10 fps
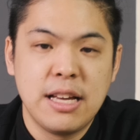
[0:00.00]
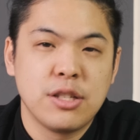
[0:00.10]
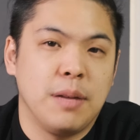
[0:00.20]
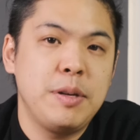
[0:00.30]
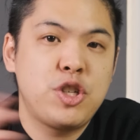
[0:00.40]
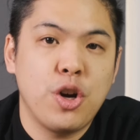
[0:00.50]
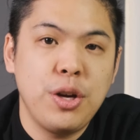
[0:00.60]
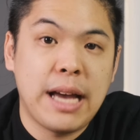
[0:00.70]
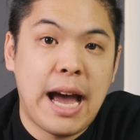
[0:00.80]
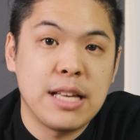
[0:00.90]
So let me show
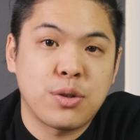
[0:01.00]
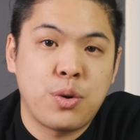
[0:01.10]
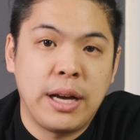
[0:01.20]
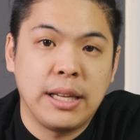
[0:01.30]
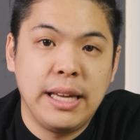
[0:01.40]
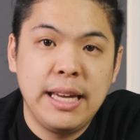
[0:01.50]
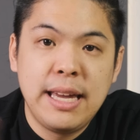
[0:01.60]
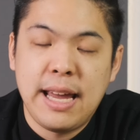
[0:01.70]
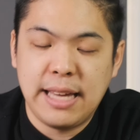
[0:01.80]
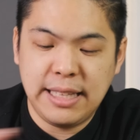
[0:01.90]
you guys quickly
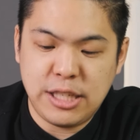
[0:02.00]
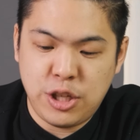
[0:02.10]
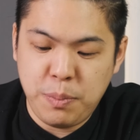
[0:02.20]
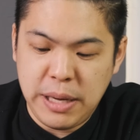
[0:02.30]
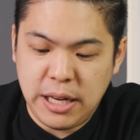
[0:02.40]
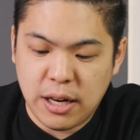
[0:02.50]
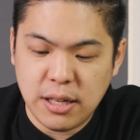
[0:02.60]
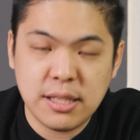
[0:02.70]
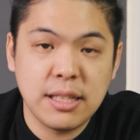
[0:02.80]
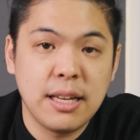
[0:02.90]
in these two
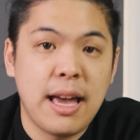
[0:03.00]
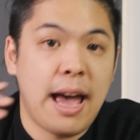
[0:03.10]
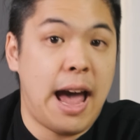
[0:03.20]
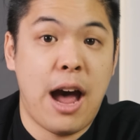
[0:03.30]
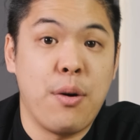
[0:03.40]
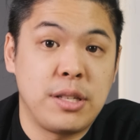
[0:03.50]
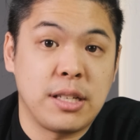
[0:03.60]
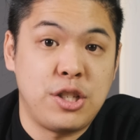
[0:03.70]
beakers how it's gonna